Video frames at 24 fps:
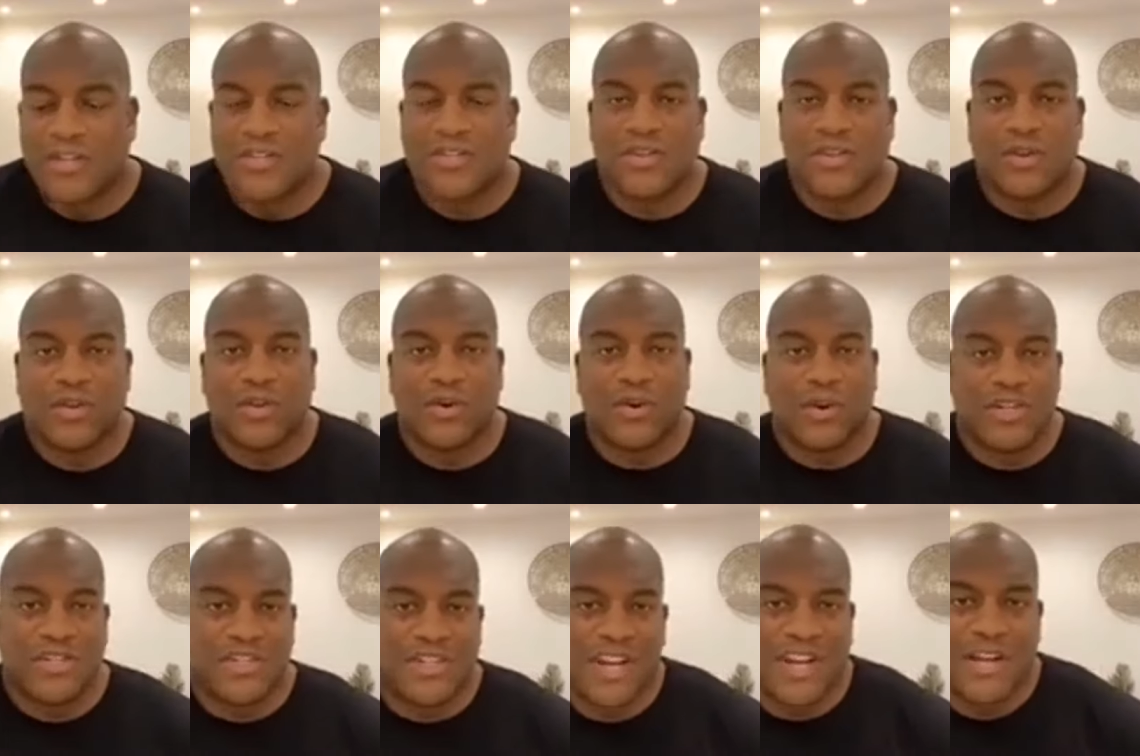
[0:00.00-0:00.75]
so
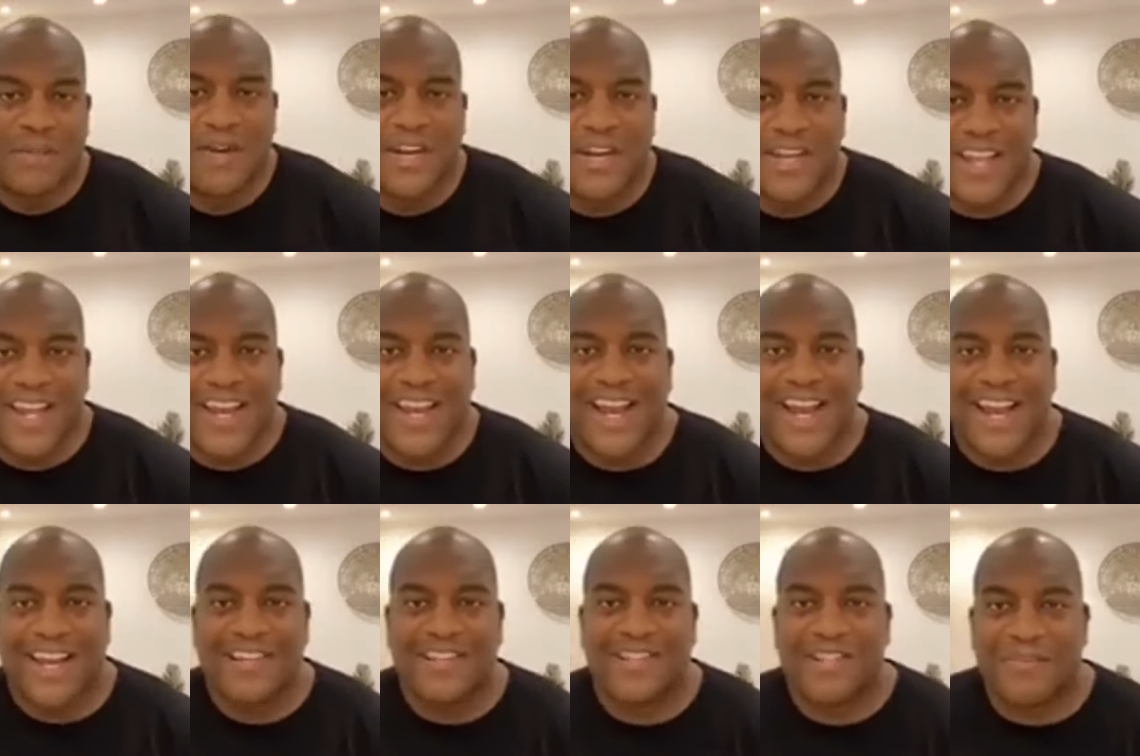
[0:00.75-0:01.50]
there isn't anybody that
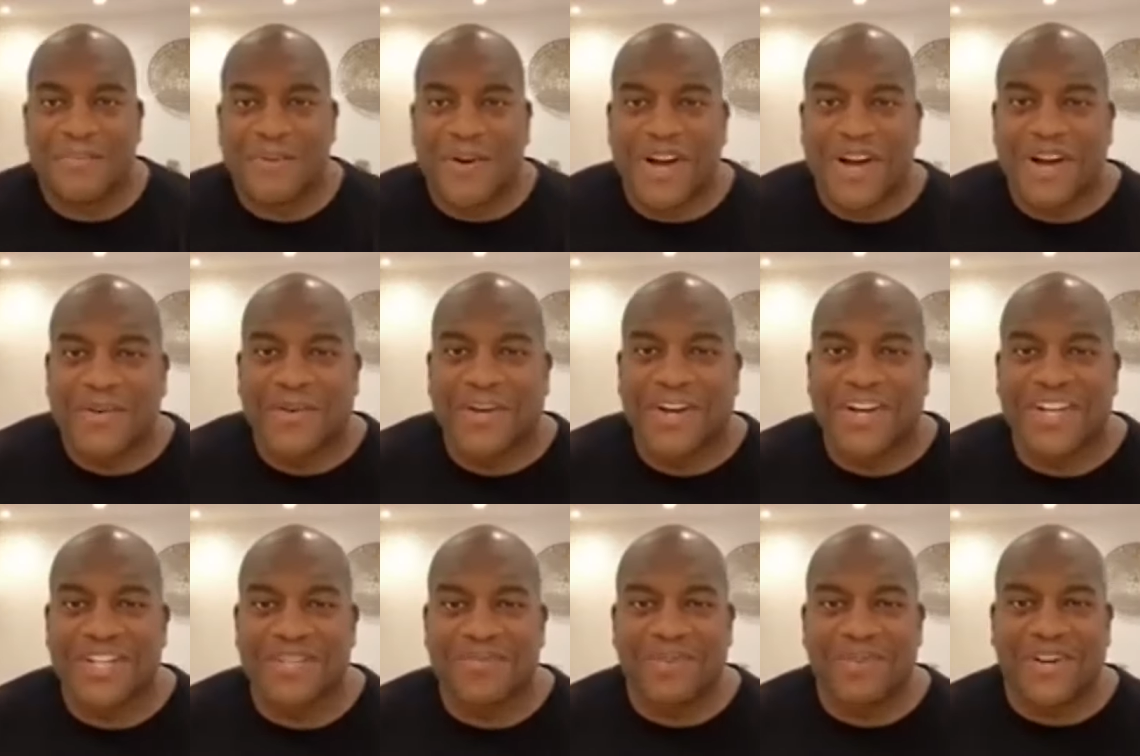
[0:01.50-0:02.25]
handles the puck
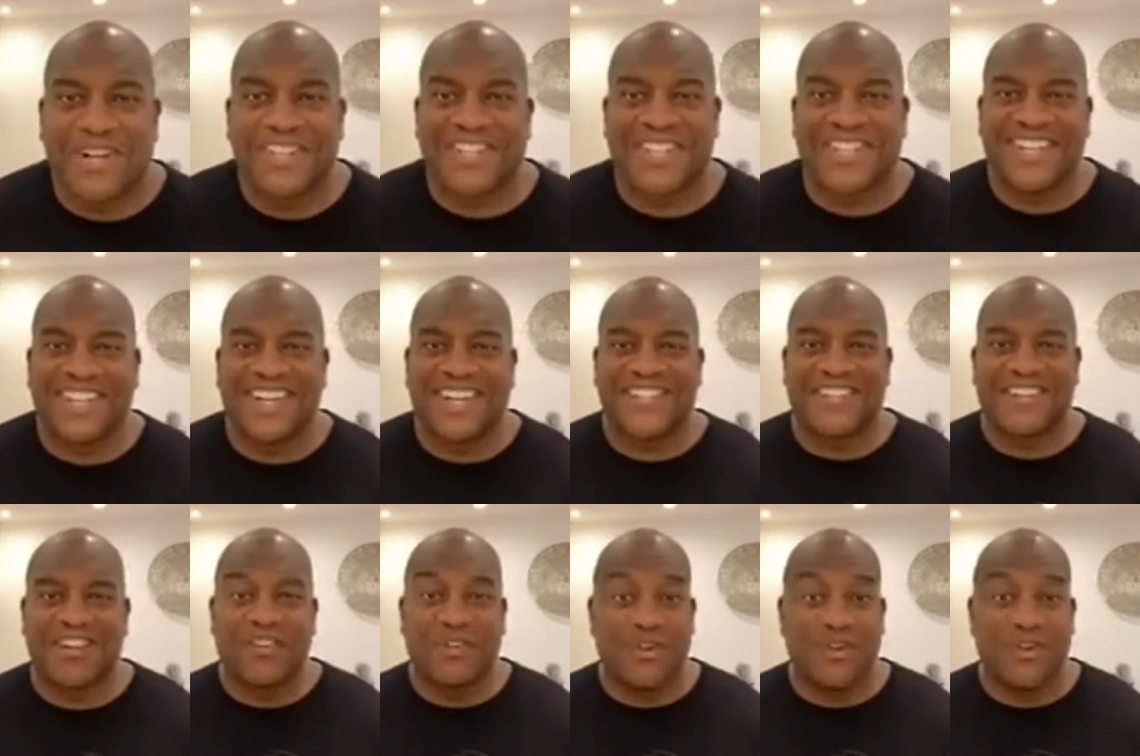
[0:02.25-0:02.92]
quite as well as he does.